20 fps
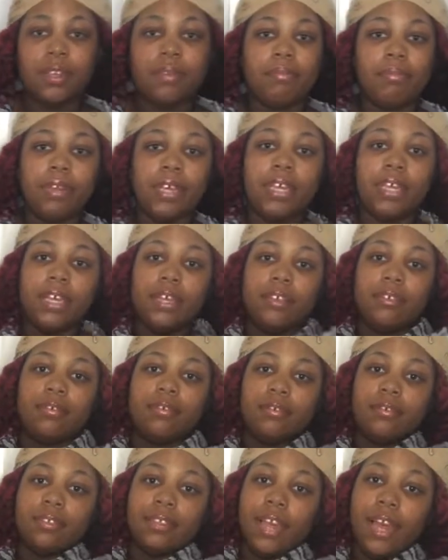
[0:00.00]
But
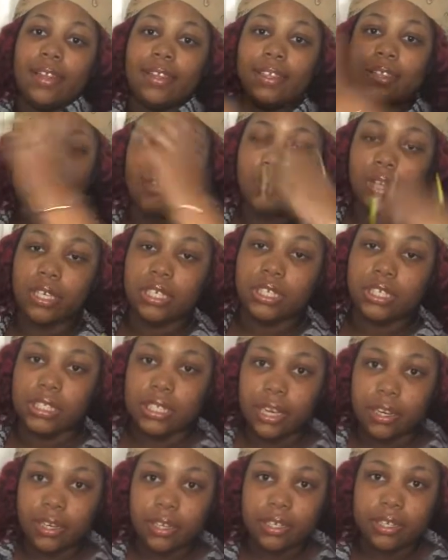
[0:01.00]
y'all ignore this
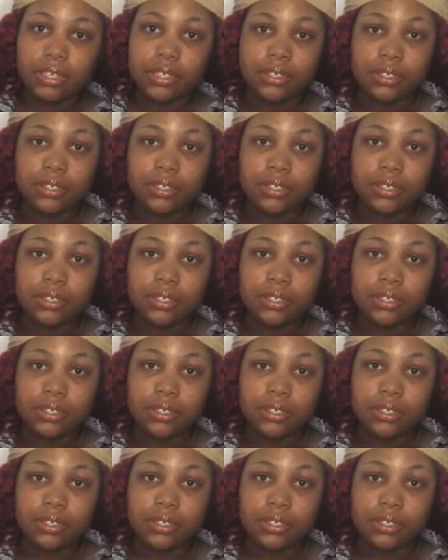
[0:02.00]
shirt.